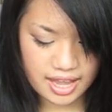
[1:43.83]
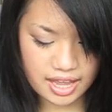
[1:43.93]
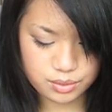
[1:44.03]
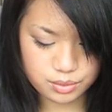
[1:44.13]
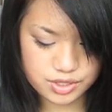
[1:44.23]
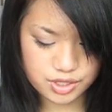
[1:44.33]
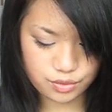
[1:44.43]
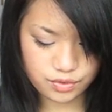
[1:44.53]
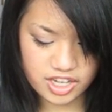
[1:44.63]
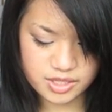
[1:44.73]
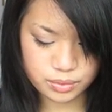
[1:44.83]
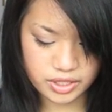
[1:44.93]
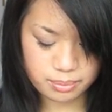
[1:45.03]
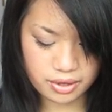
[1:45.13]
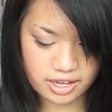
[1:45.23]
and also
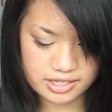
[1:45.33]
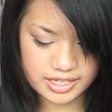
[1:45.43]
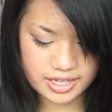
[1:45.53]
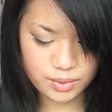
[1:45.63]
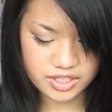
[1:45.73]
raspberry and parsley,